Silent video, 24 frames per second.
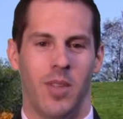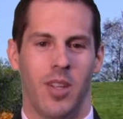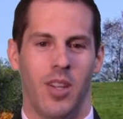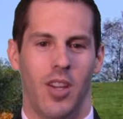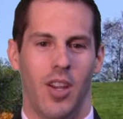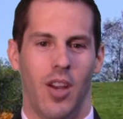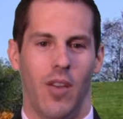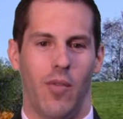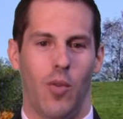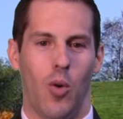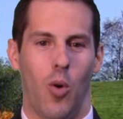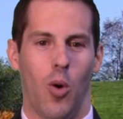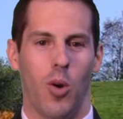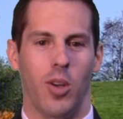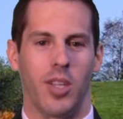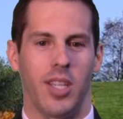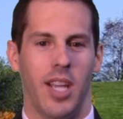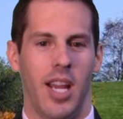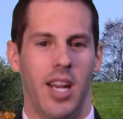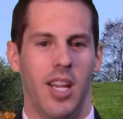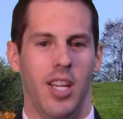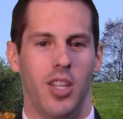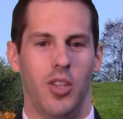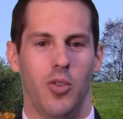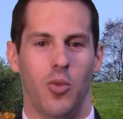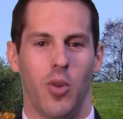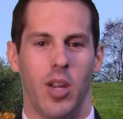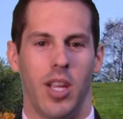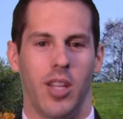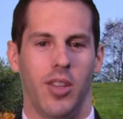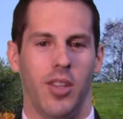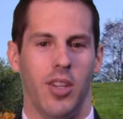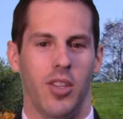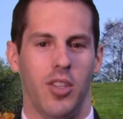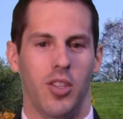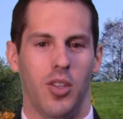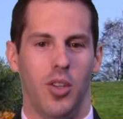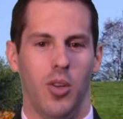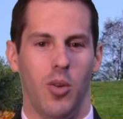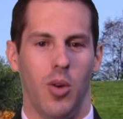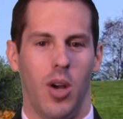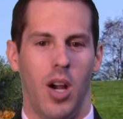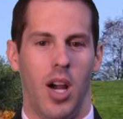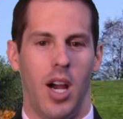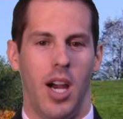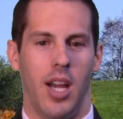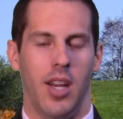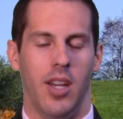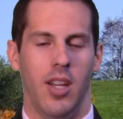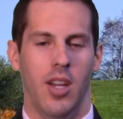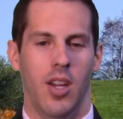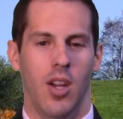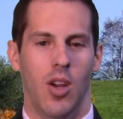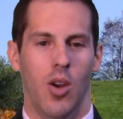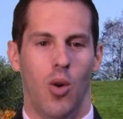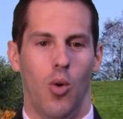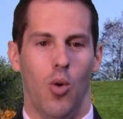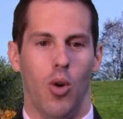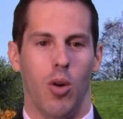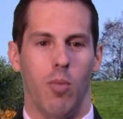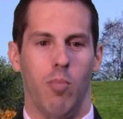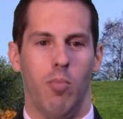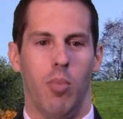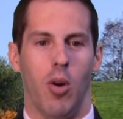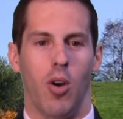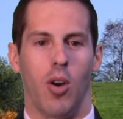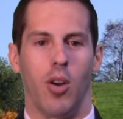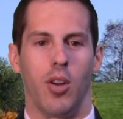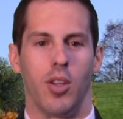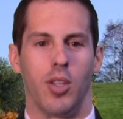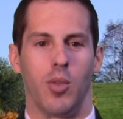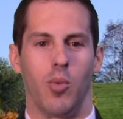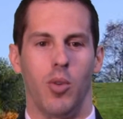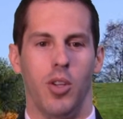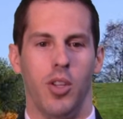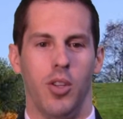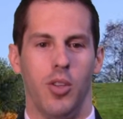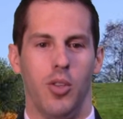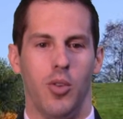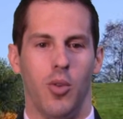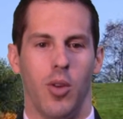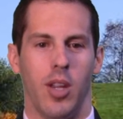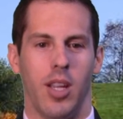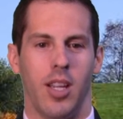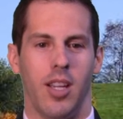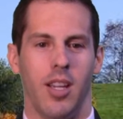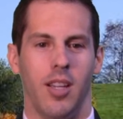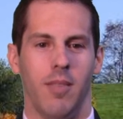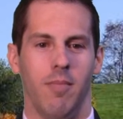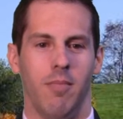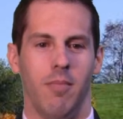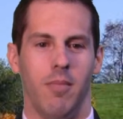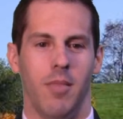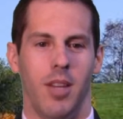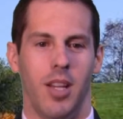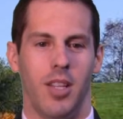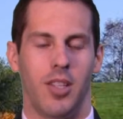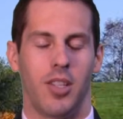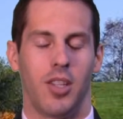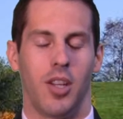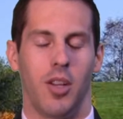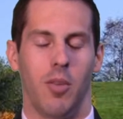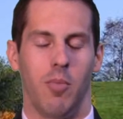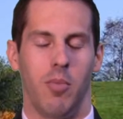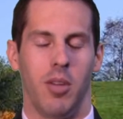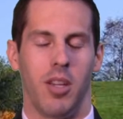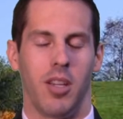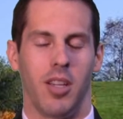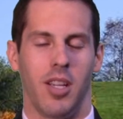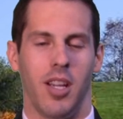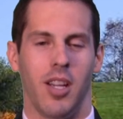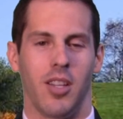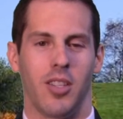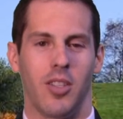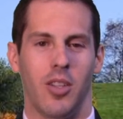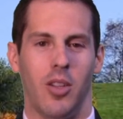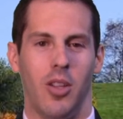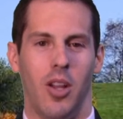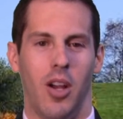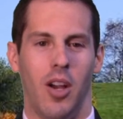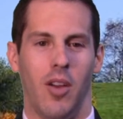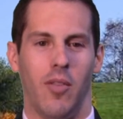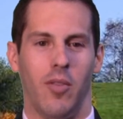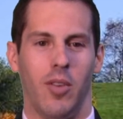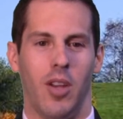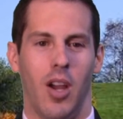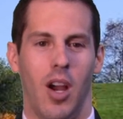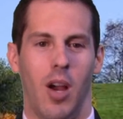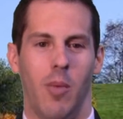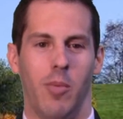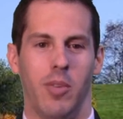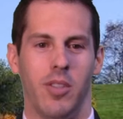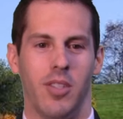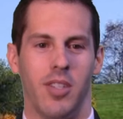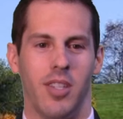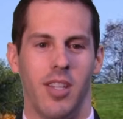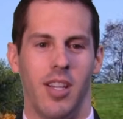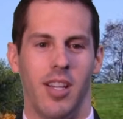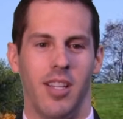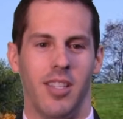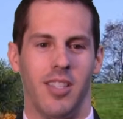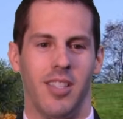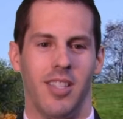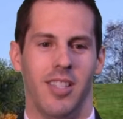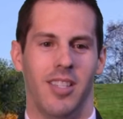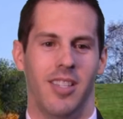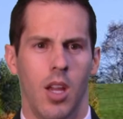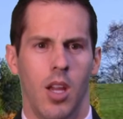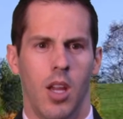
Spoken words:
Of course, any drink that's too hot or burns when you drink it, it's going to be against the law of common sense.